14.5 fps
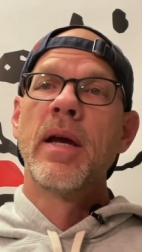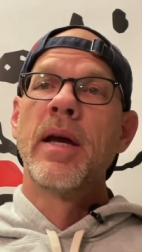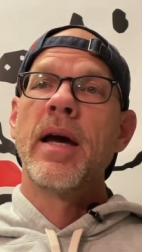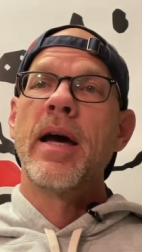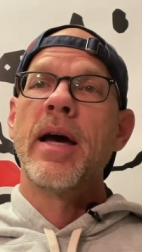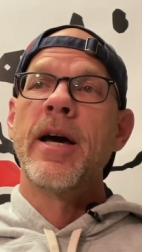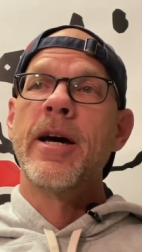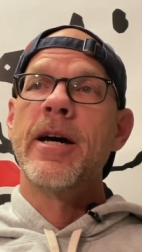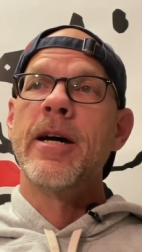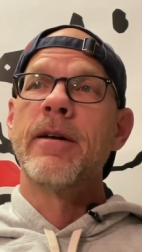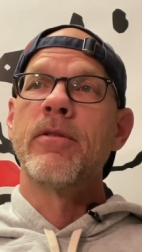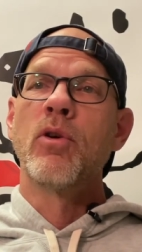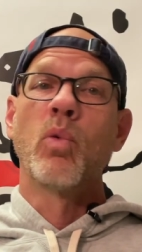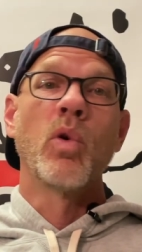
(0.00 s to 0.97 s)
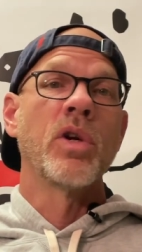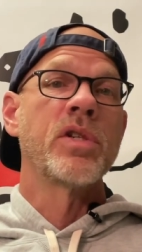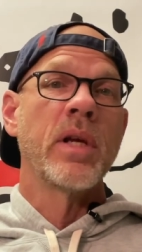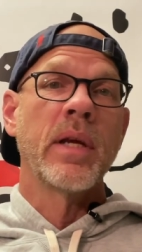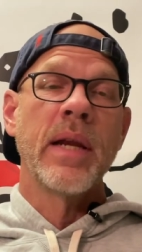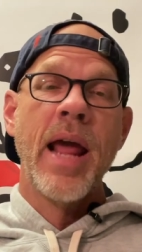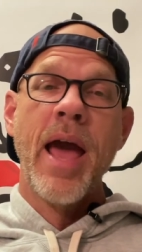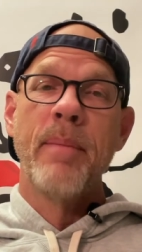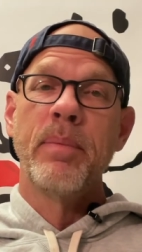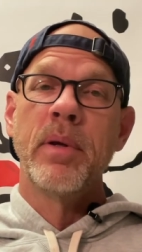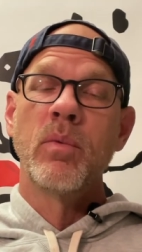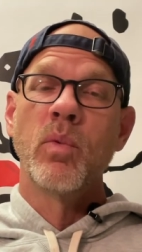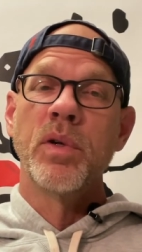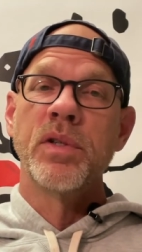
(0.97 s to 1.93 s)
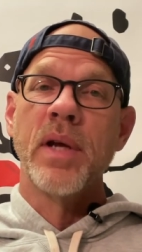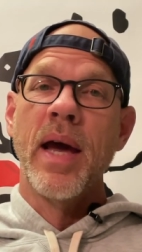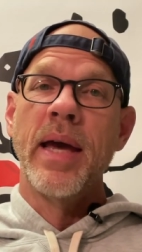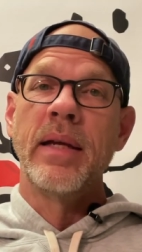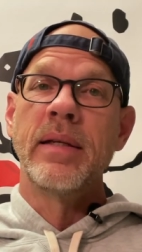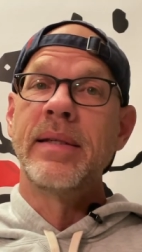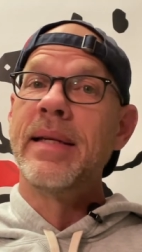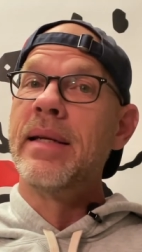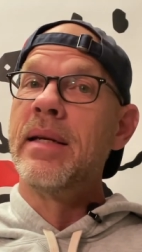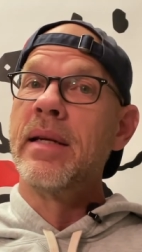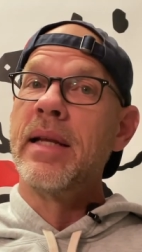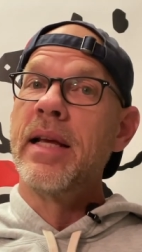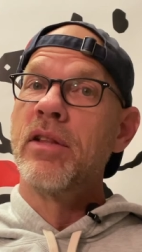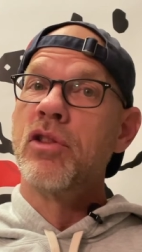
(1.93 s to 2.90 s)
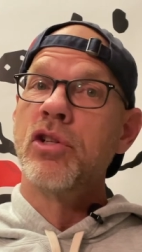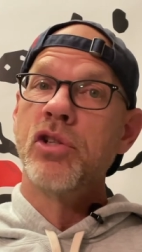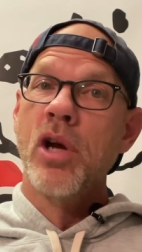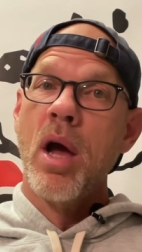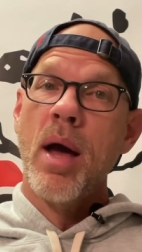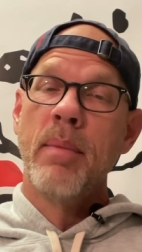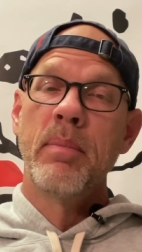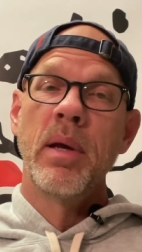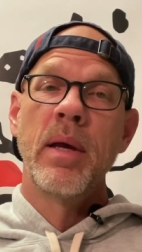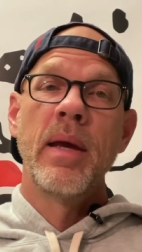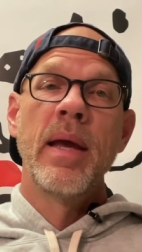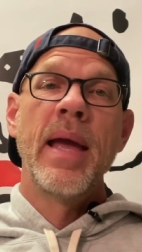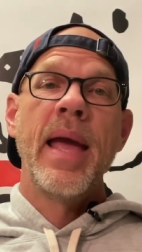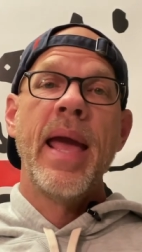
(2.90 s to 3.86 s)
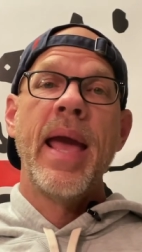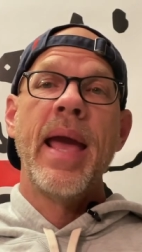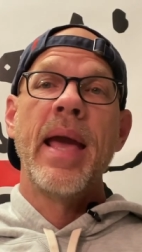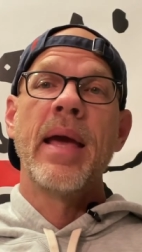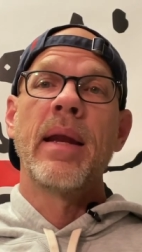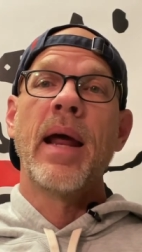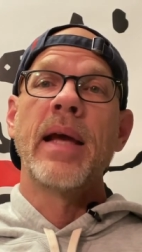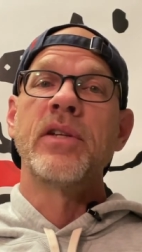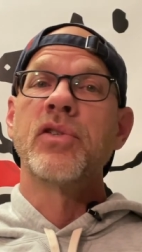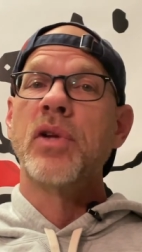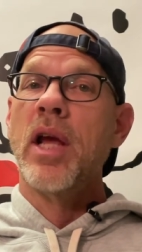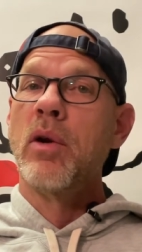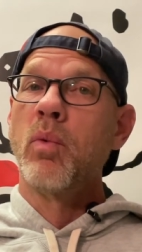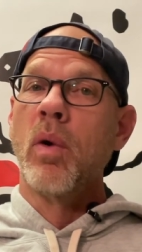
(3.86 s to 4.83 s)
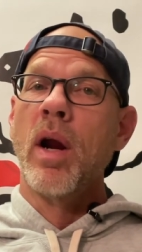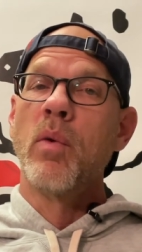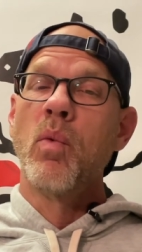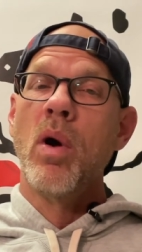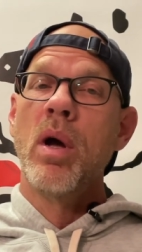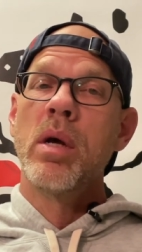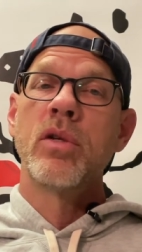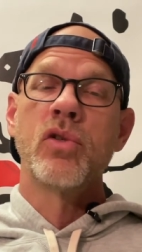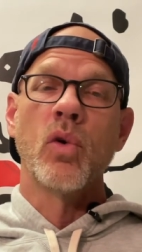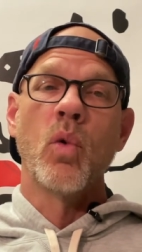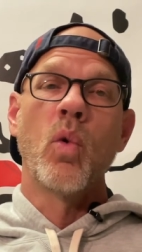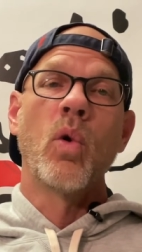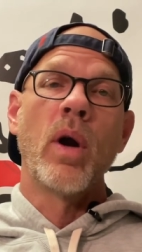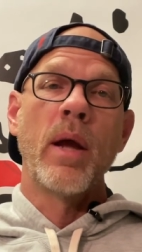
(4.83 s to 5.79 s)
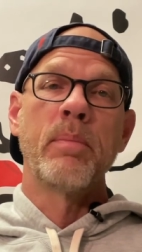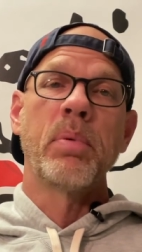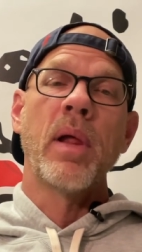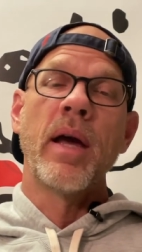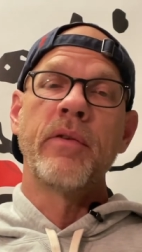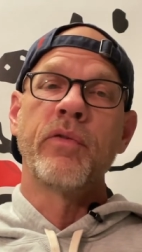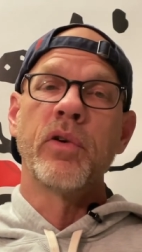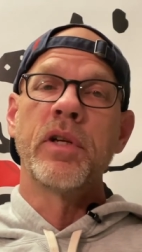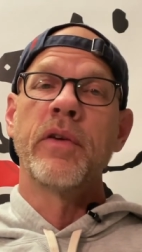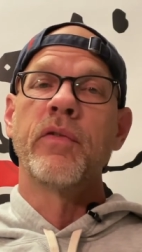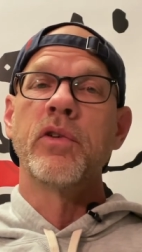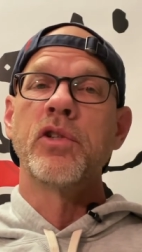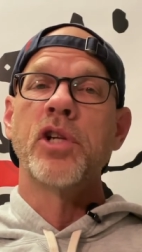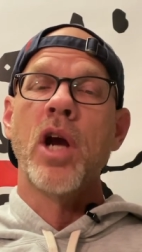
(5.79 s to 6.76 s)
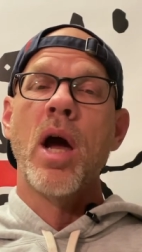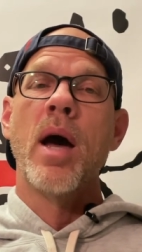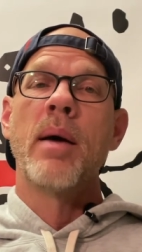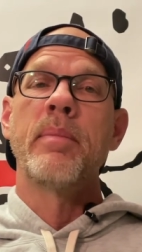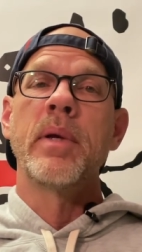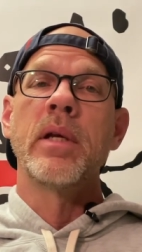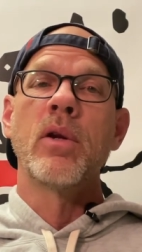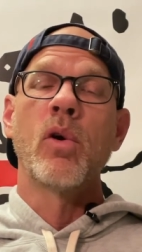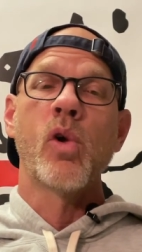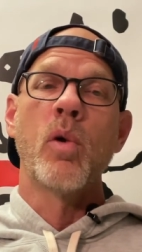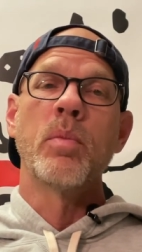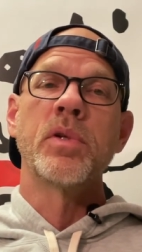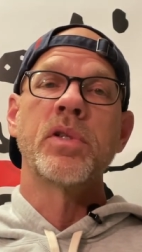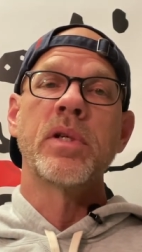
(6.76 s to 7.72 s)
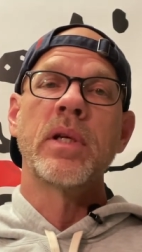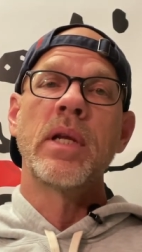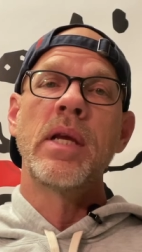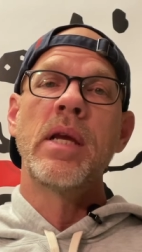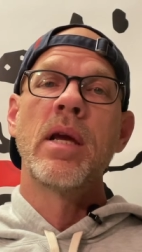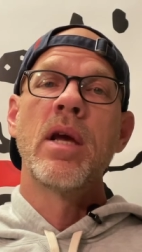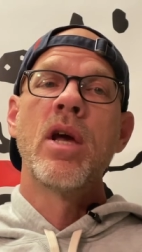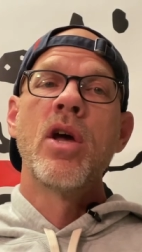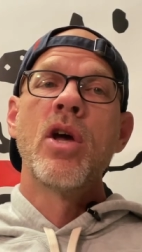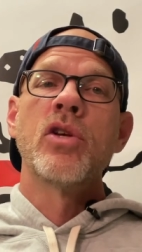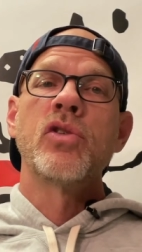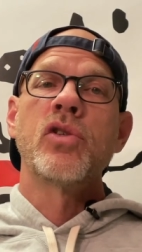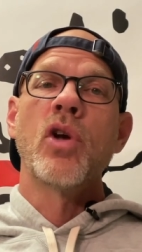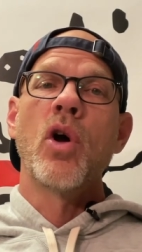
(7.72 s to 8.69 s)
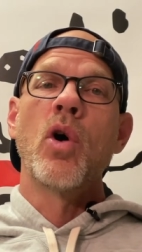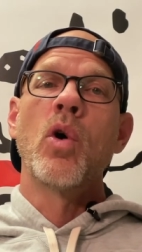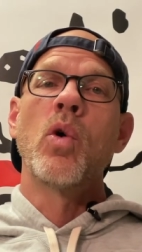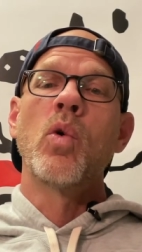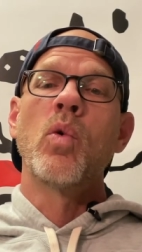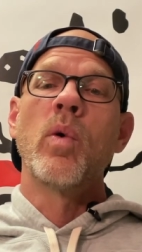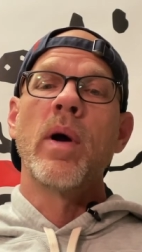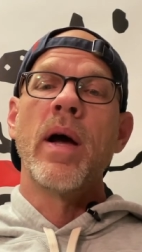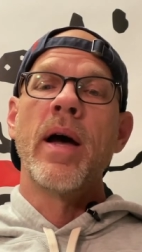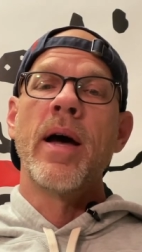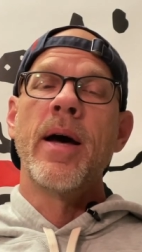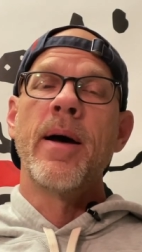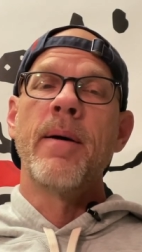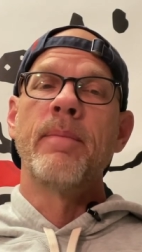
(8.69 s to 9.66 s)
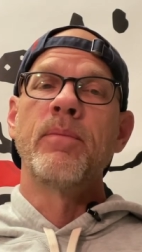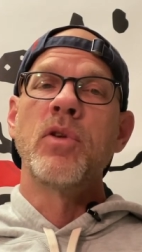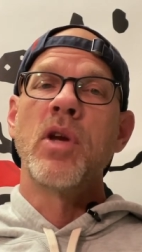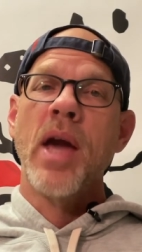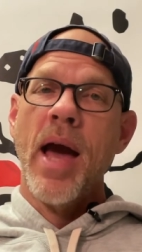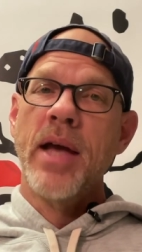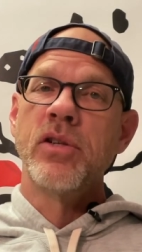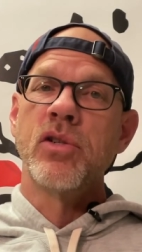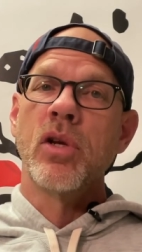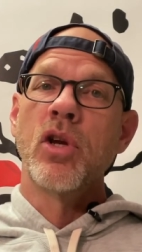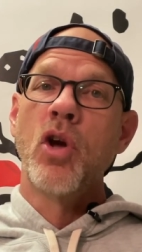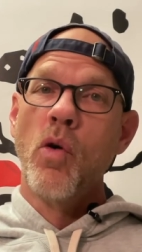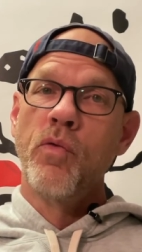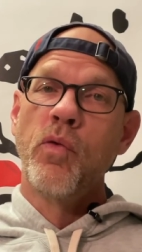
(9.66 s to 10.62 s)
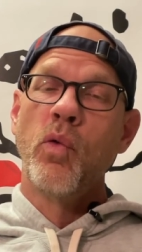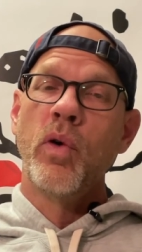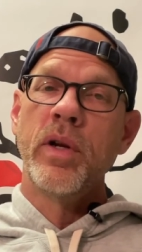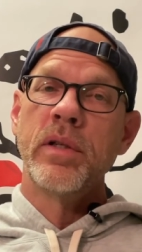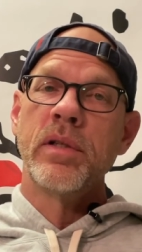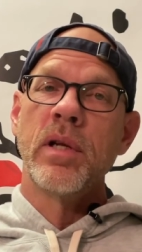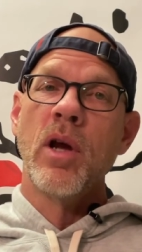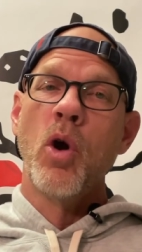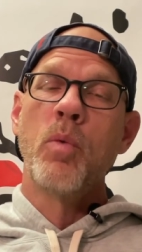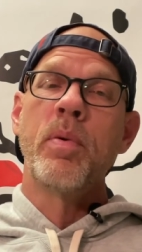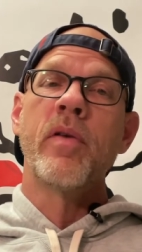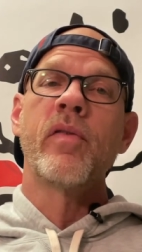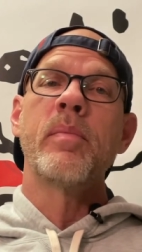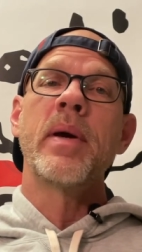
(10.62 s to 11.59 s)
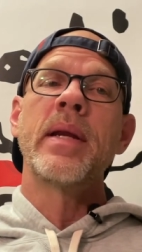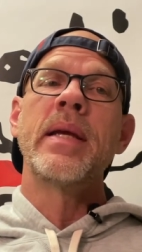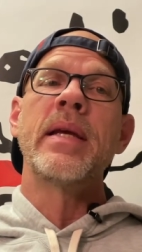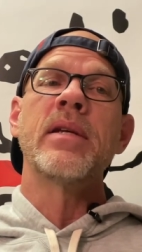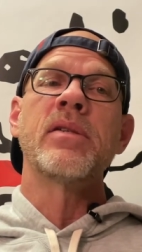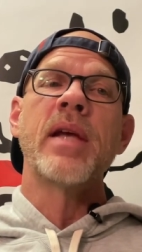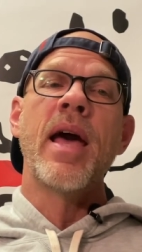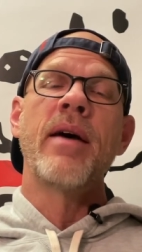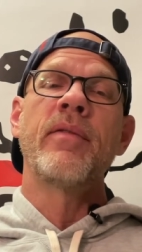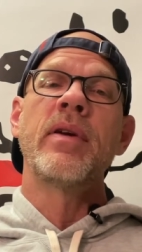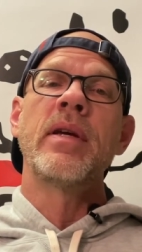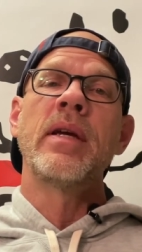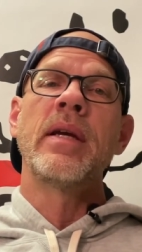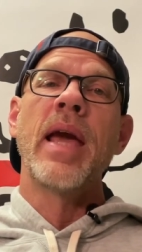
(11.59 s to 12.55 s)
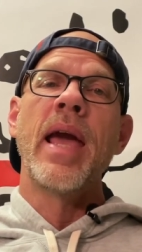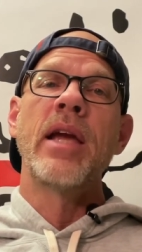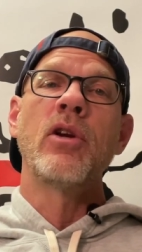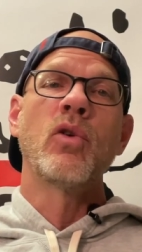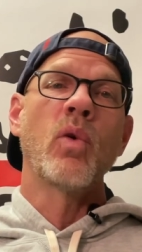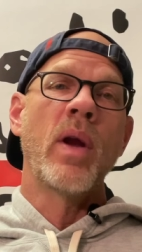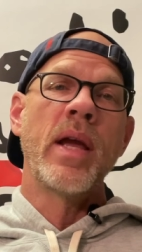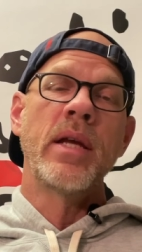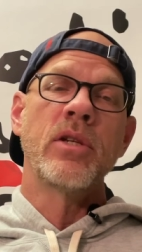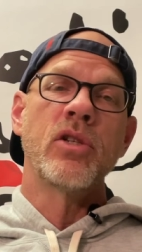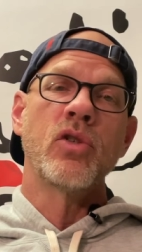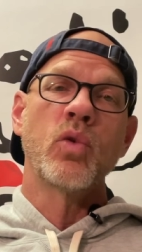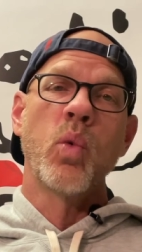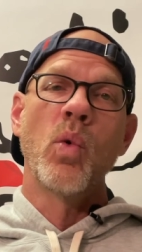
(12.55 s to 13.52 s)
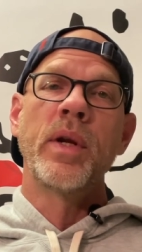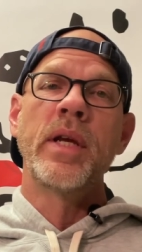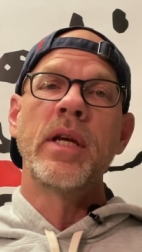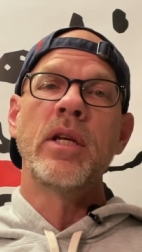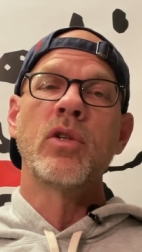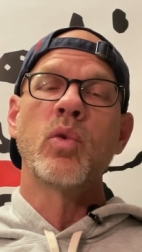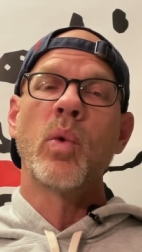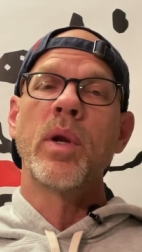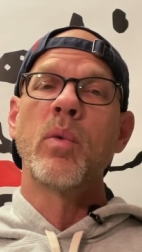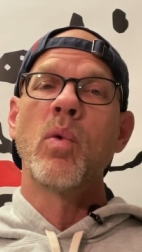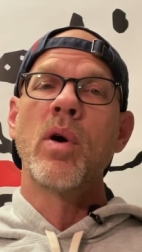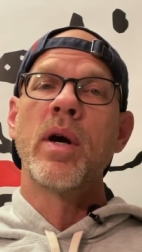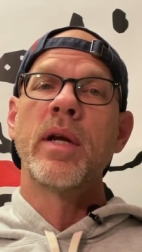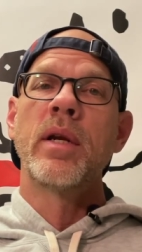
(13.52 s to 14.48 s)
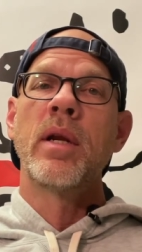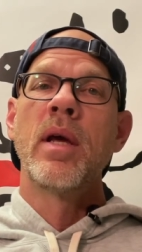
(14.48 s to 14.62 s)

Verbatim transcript: Uh, the worst that could happen was I didn't get the job and I stayed where I was, or I applied for a different job in Oklahoma City. So um, you guys go for it. I hope everybody is having a great 2021.